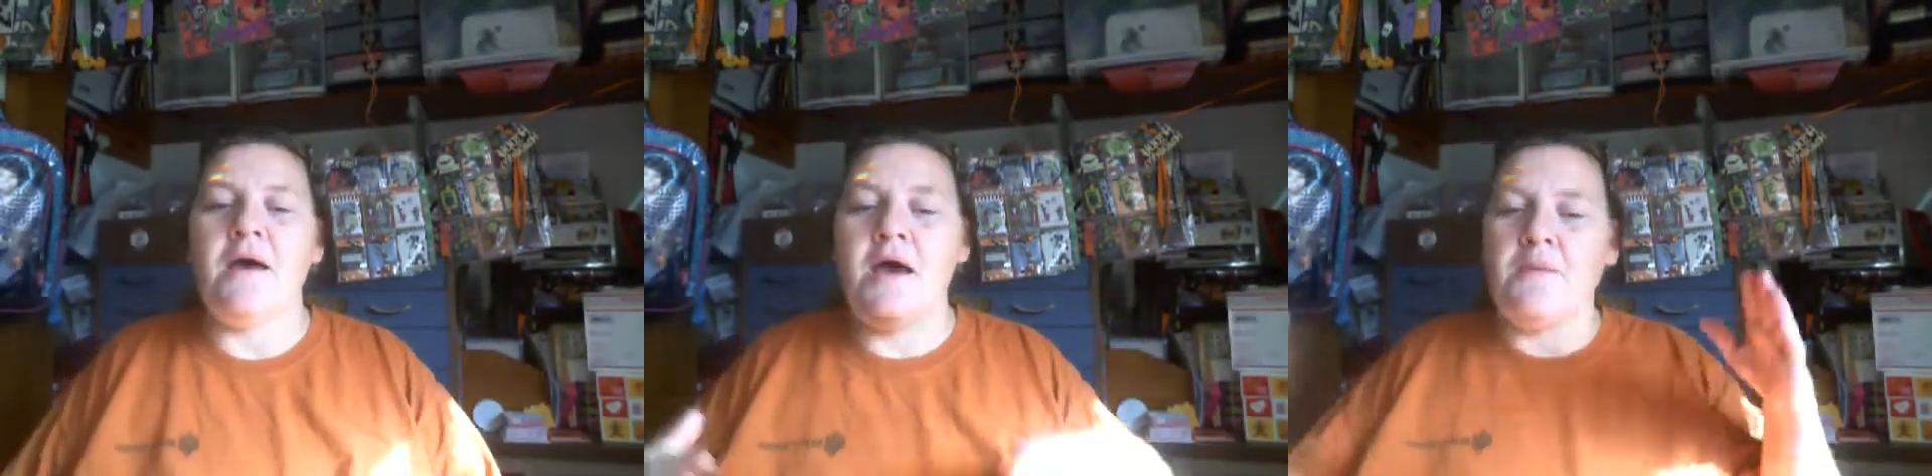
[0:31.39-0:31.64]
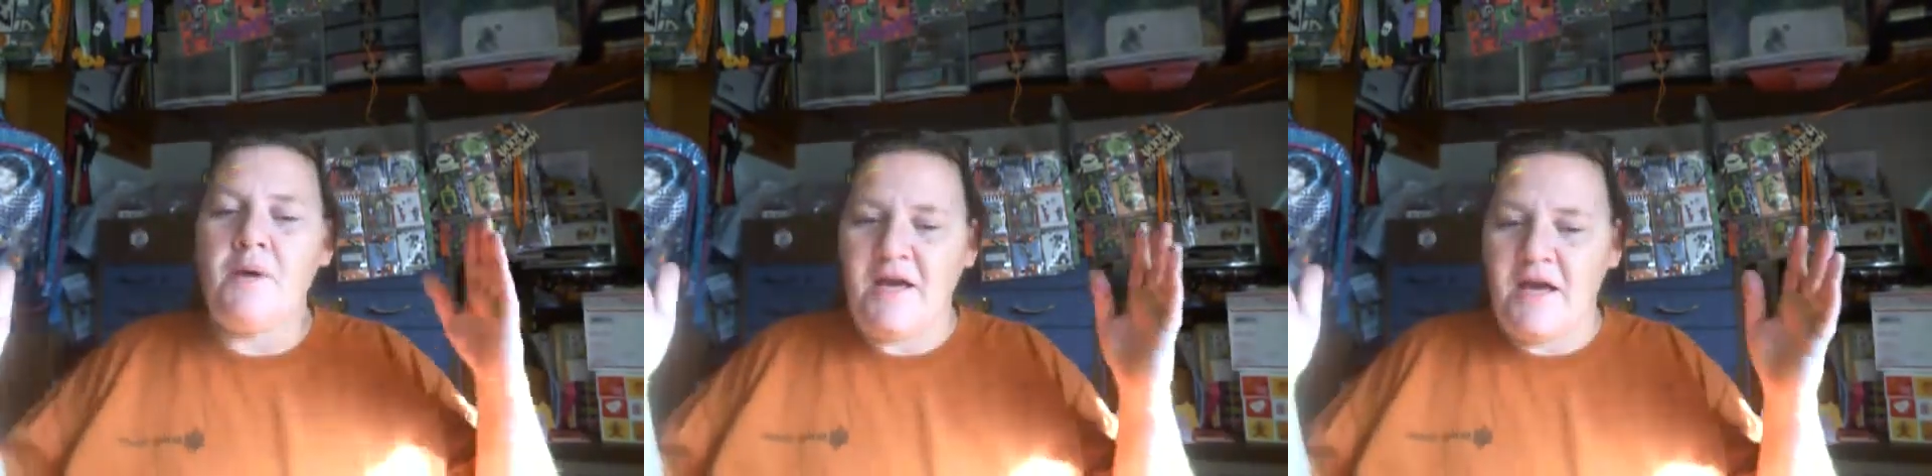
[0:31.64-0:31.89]

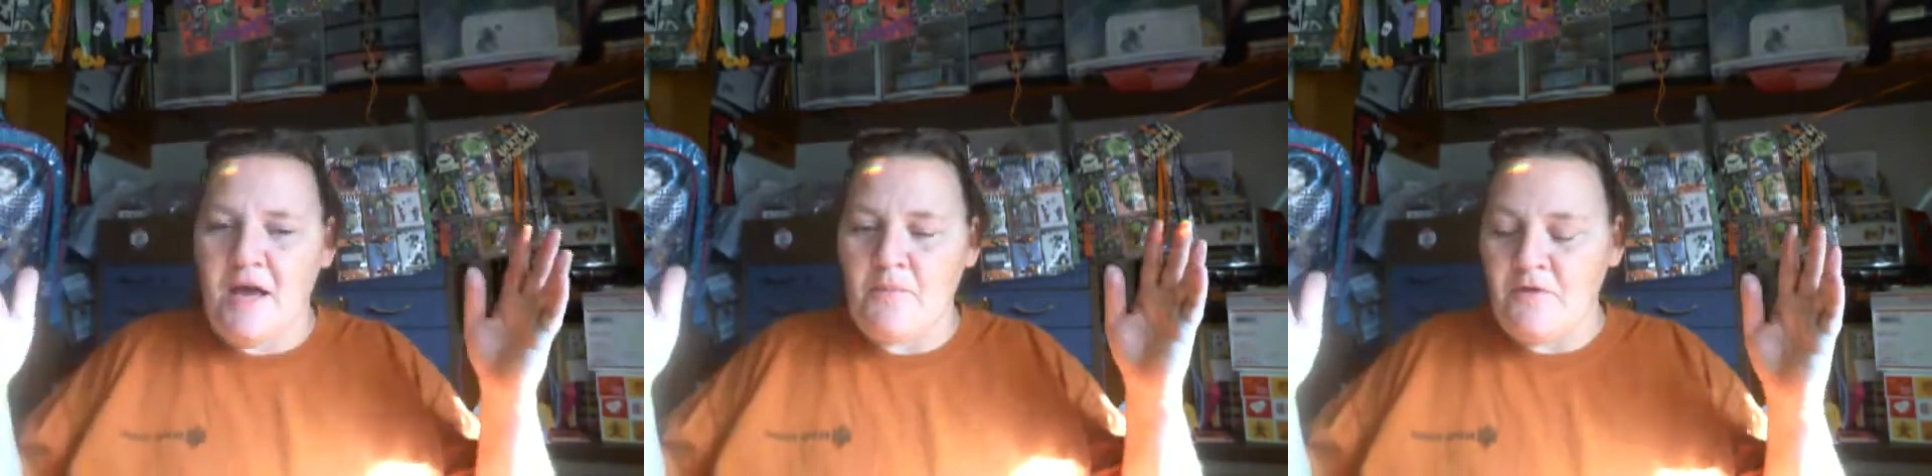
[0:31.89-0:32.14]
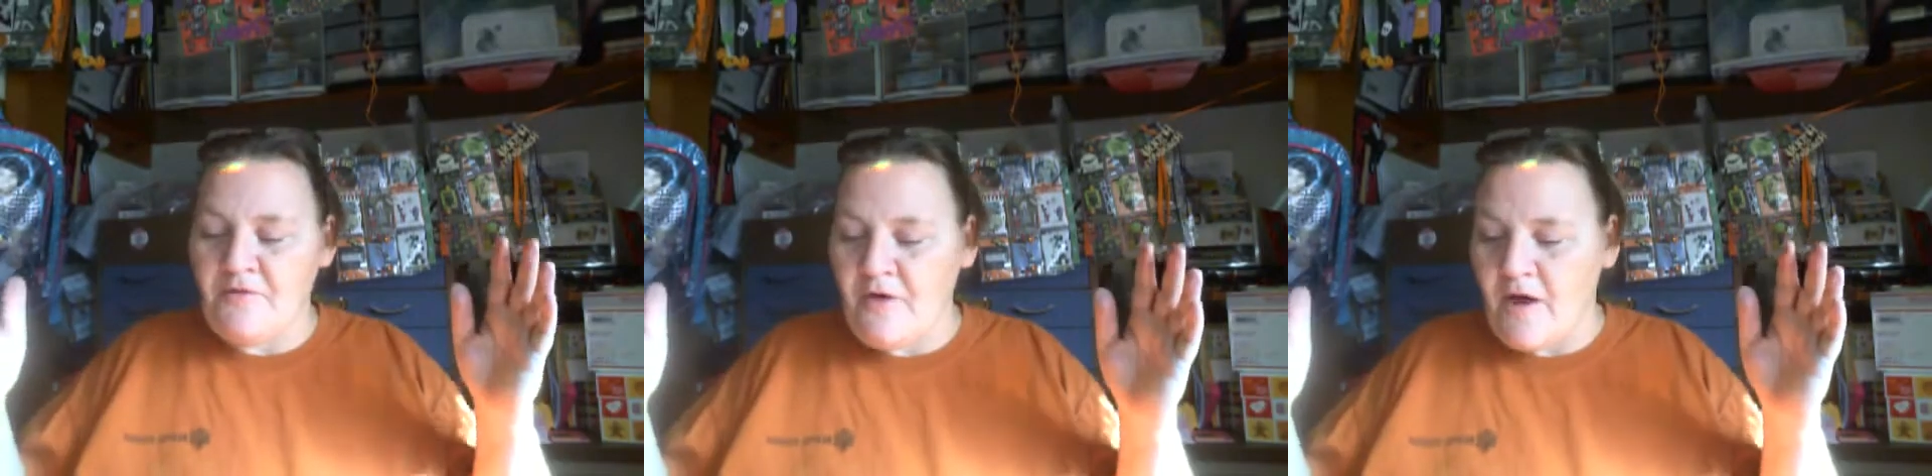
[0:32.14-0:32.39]
and my
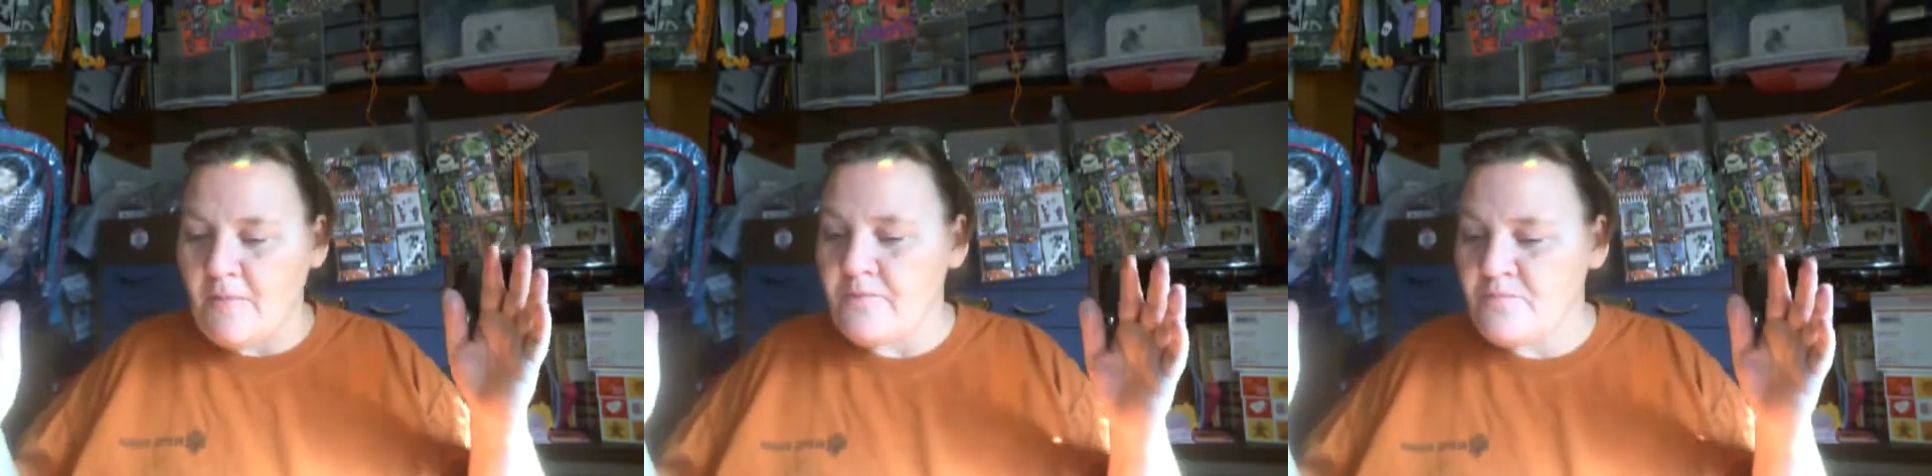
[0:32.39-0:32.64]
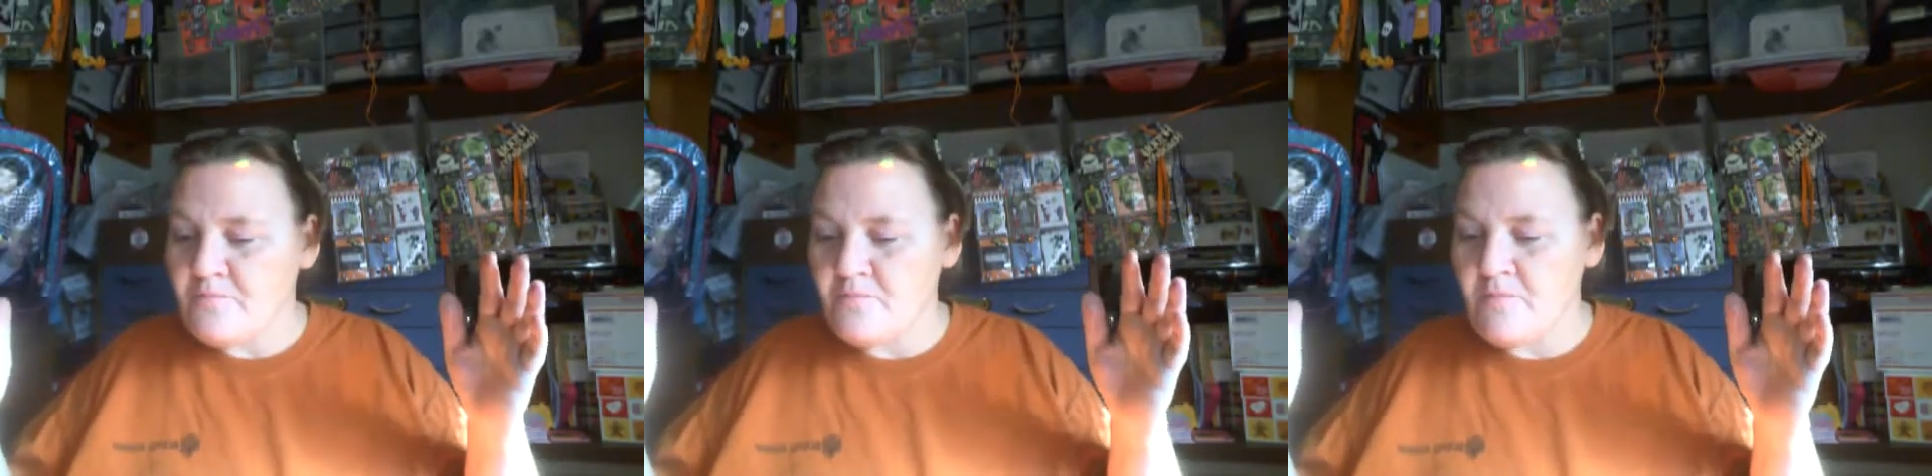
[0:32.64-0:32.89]
camera fell